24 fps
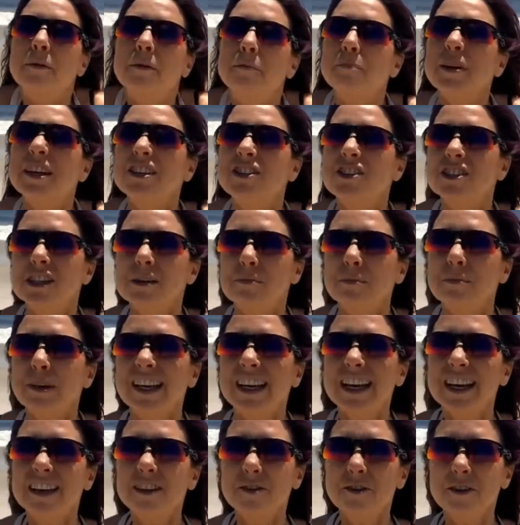Pinch them
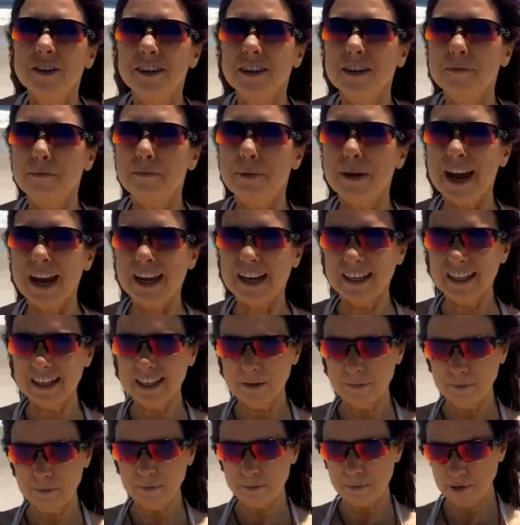together in the back and then
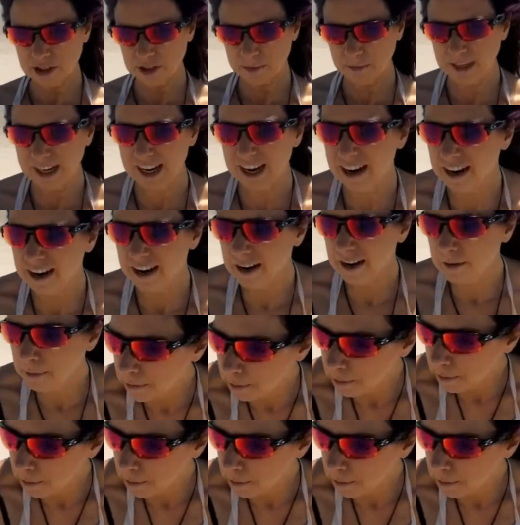push them down and make